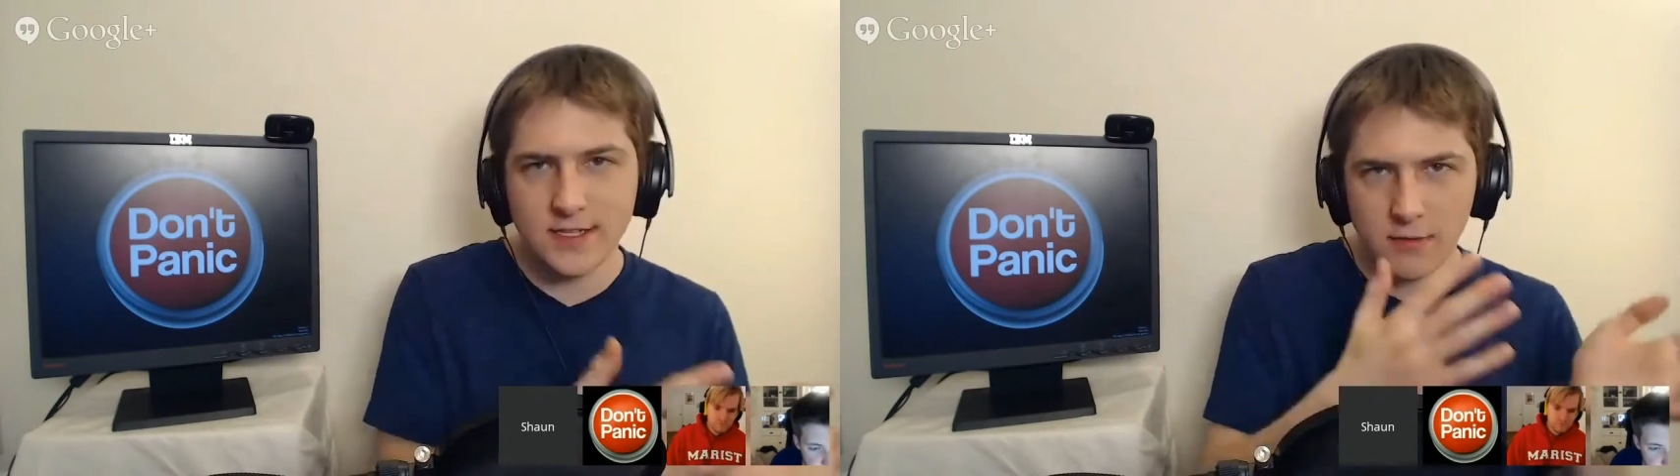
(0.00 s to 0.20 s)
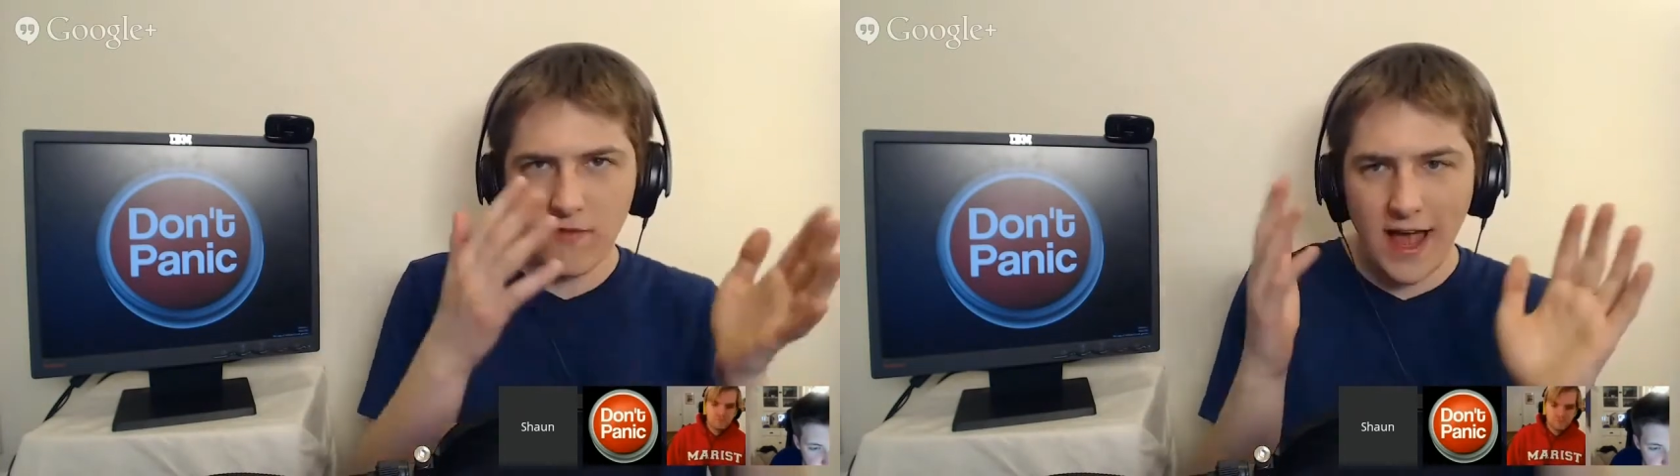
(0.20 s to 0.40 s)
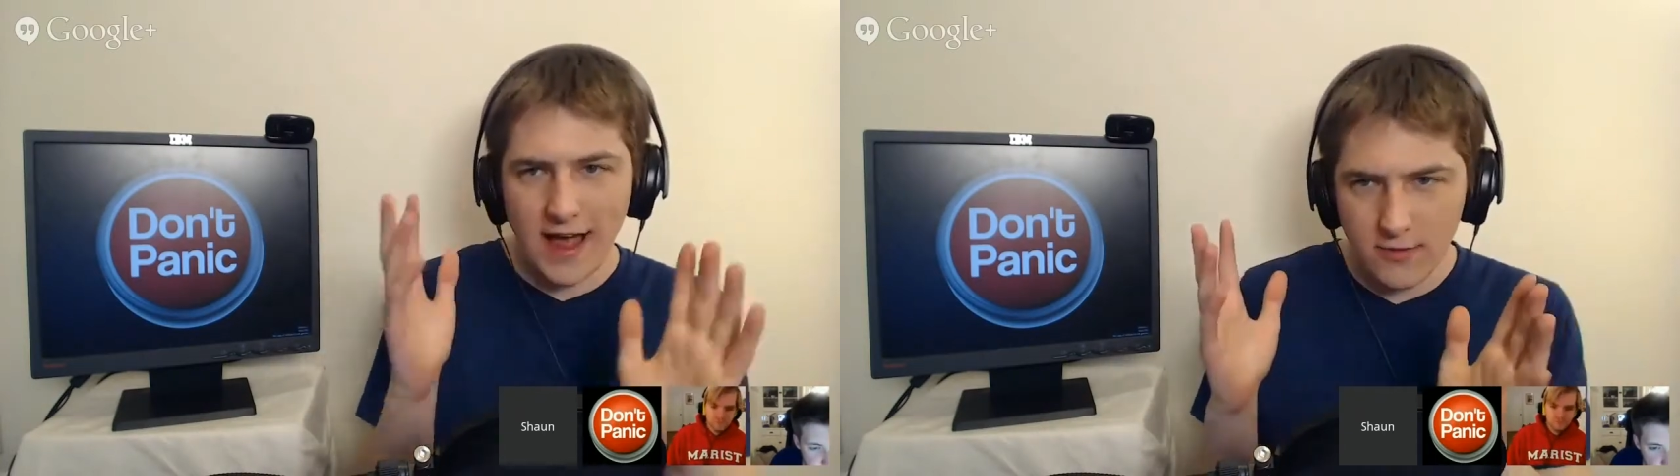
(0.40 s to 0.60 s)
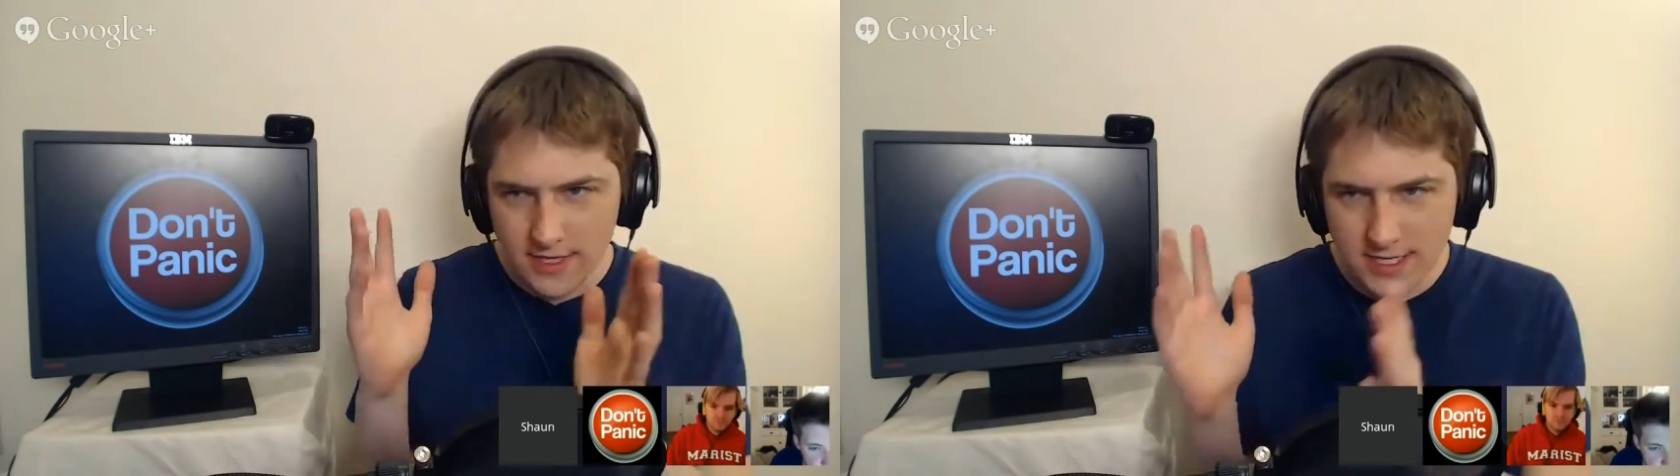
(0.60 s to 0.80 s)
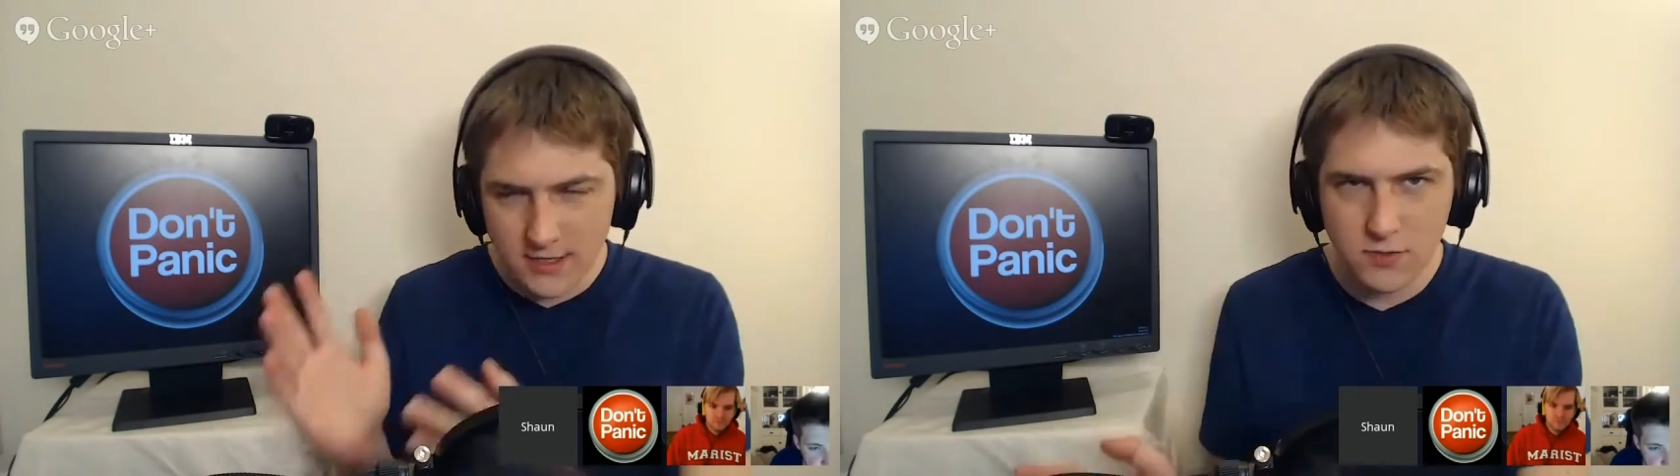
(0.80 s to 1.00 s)
number of
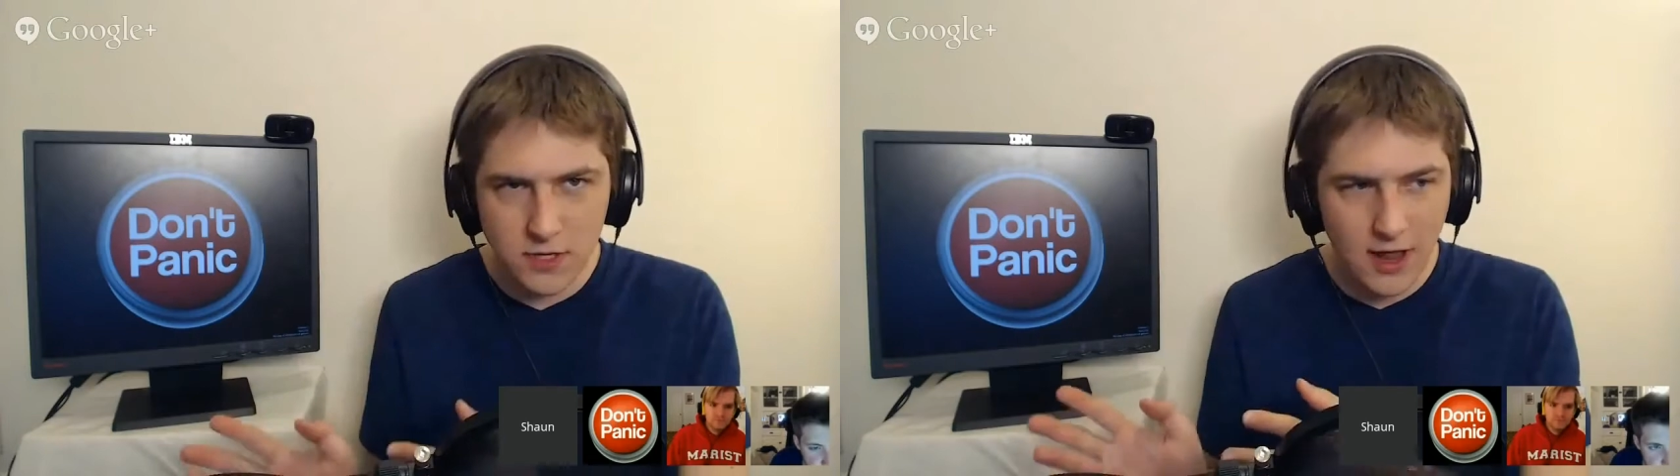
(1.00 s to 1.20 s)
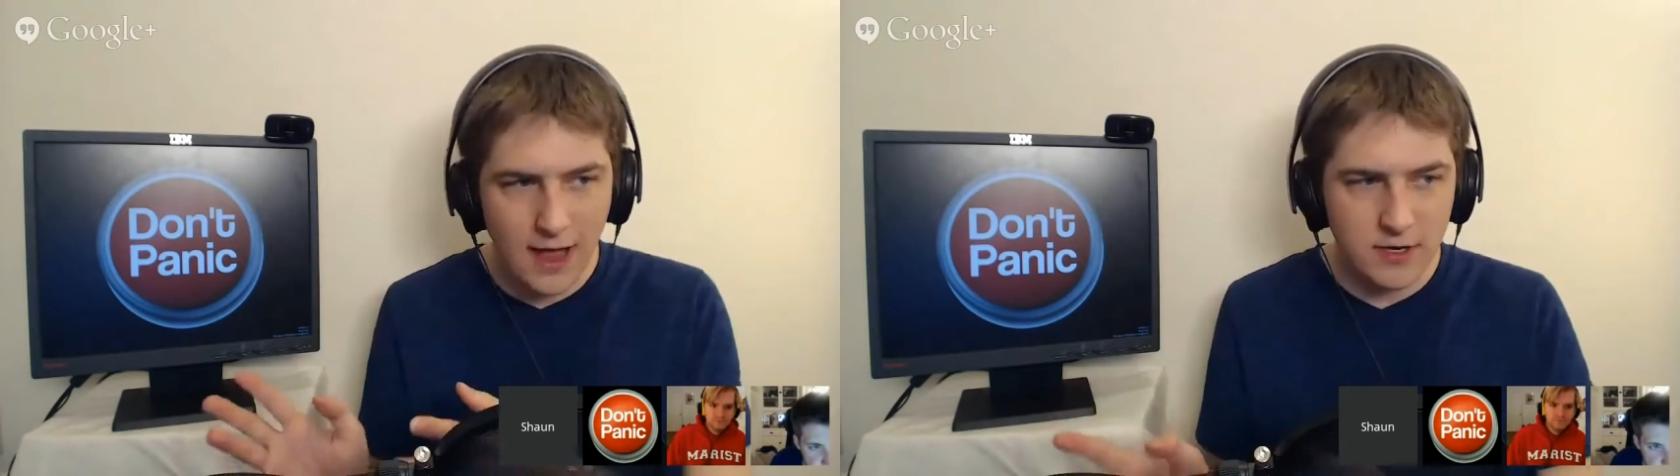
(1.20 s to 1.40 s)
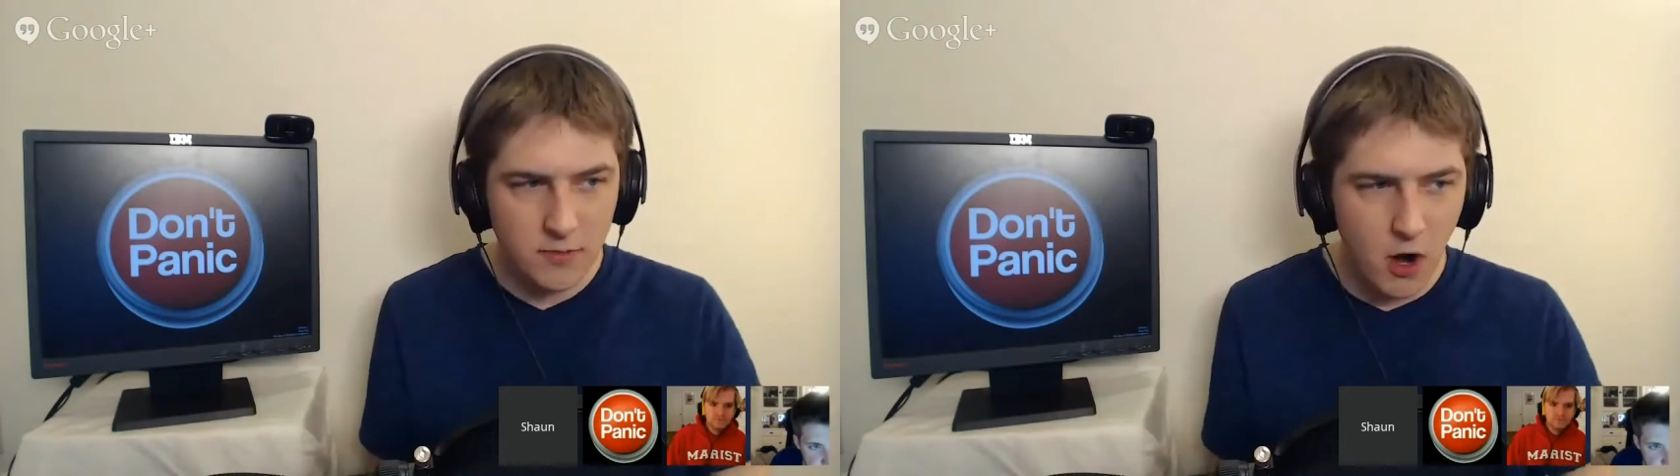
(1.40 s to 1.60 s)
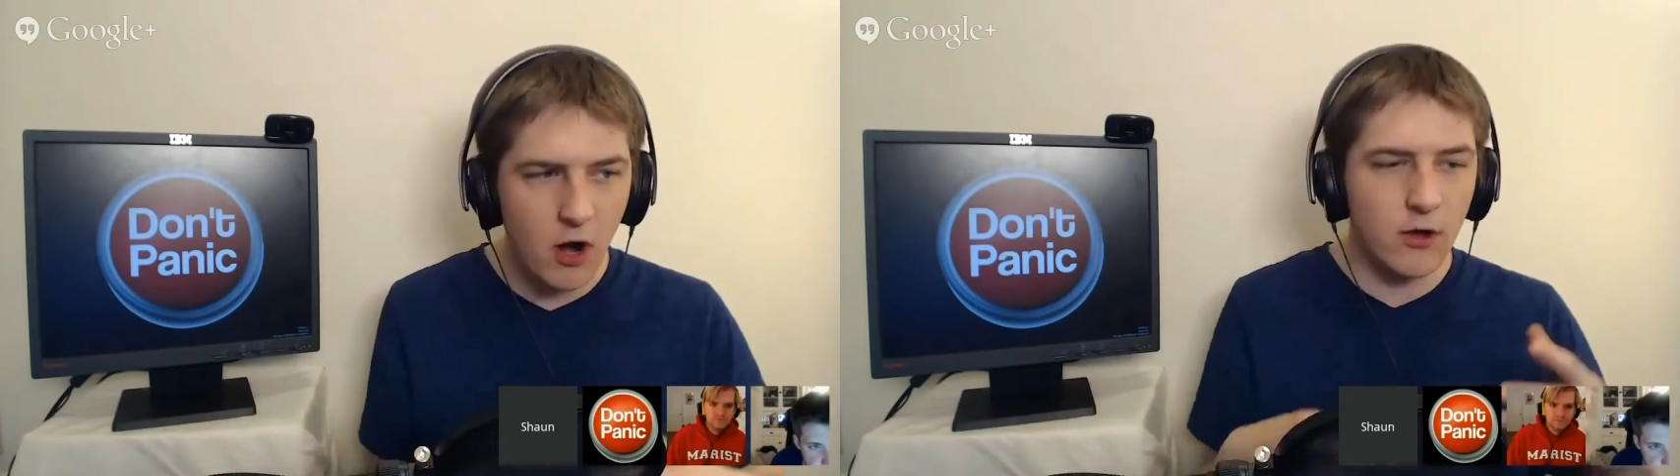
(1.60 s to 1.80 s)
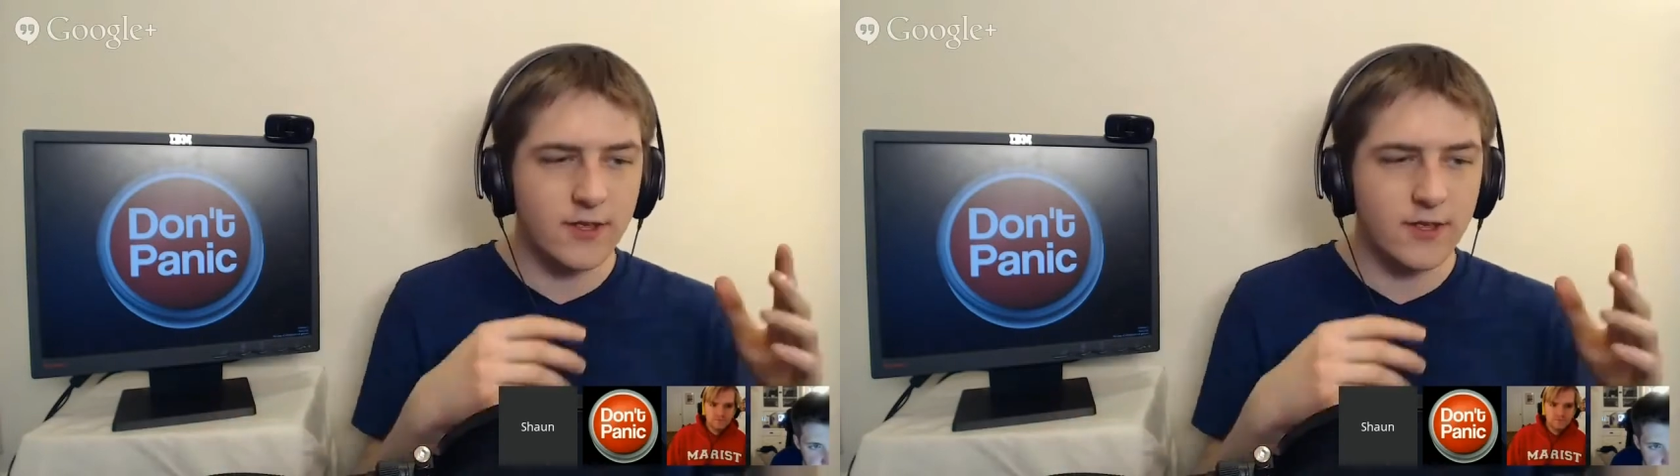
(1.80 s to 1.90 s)
calories, here's what will happen tomorrow.